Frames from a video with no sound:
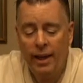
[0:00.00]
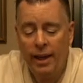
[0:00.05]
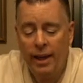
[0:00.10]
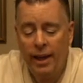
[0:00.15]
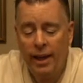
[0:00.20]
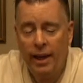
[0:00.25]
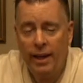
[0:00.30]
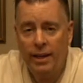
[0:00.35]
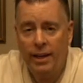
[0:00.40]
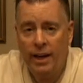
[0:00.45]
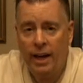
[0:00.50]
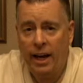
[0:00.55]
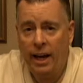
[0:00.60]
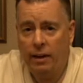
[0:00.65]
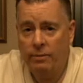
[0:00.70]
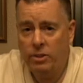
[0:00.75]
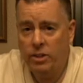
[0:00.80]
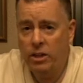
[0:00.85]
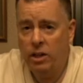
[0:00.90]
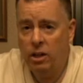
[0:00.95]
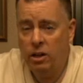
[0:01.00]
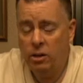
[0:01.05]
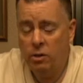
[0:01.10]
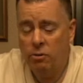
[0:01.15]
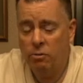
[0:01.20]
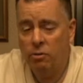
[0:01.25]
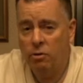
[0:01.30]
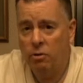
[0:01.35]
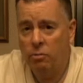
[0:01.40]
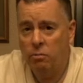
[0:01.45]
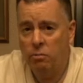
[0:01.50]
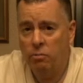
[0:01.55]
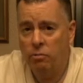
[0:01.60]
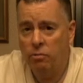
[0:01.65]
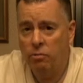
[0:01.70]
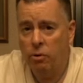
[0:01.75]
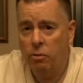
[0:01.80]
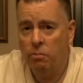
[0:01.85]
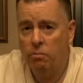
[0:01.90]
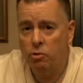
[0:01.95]
And I have to tell you,
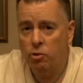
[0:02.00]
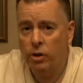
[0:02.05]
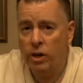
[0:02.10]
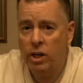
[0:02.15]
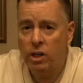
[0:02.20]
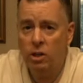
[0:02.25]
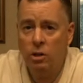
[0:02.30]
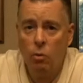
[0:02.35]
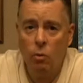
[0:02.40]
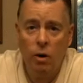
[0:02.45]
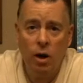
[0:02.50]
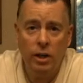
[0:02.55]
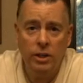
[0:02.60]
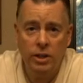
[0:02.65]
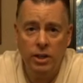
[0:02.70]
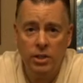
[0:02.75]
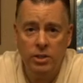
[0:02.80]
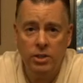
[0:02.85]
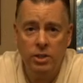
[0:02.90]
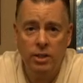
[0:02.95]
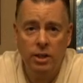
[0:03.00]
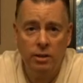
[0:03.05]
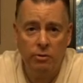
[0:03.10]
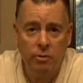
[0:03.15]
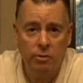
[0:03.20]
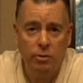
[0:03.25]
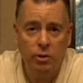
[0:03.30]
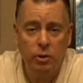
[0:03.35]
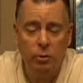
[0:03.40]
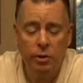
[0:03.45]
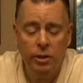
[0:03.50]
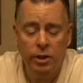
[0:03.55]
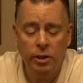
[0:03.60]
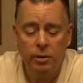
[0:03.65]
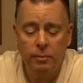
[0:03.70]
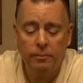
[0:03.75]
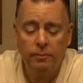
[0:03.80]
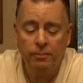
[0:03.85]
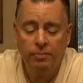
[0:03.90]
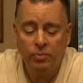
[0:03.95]
from drinking the wine yesterday, reviewing it,